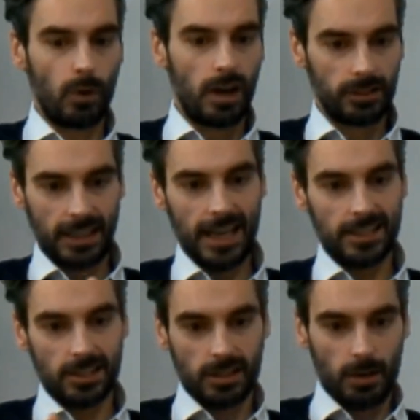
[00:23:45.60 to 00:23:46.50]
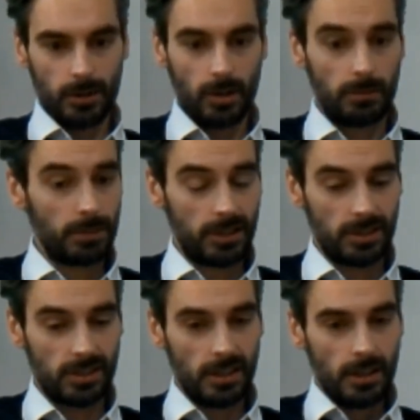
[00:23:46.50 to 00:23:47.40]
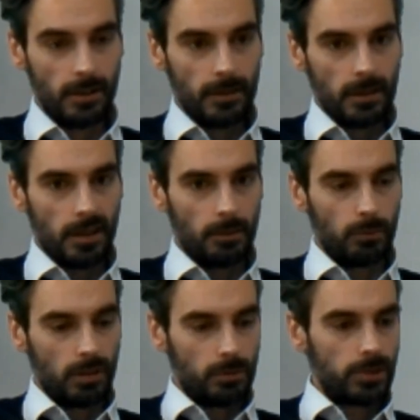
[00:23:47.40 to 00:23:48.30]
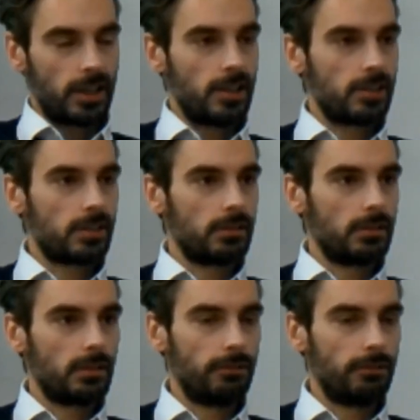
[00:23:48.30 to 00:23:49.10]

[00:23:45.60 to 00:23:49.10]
while the case is going on, because what I will say is the